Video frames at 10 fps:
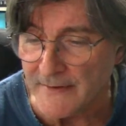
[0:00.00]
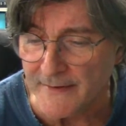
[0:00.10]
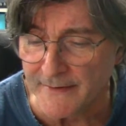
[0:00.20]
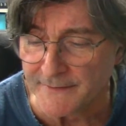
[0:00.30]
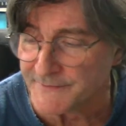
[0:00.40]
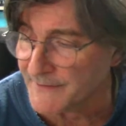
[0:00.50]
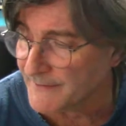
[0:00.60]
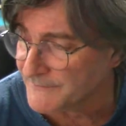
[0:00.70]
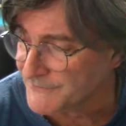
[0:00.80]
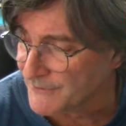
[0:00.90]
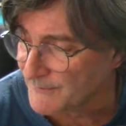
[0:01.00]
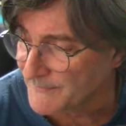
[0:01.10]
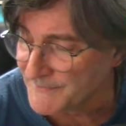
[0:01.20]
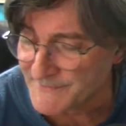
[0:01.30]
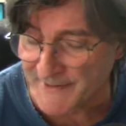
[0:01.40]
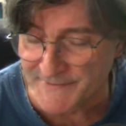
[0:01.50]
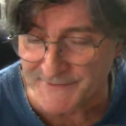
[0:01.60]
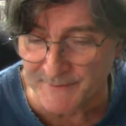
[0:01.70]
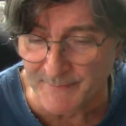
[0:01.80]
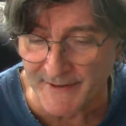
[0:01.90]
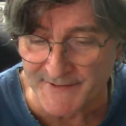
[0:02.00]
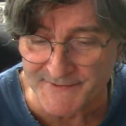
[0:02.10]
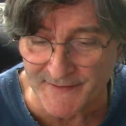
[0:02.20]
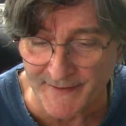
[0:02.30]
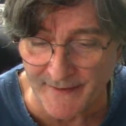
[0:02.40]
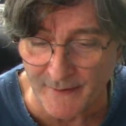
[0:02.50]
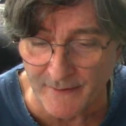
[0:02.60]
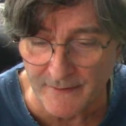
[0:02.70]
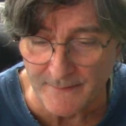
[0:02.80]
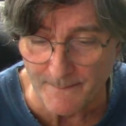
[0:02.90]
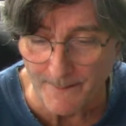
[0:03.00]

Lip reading: And time is 18 past the hour.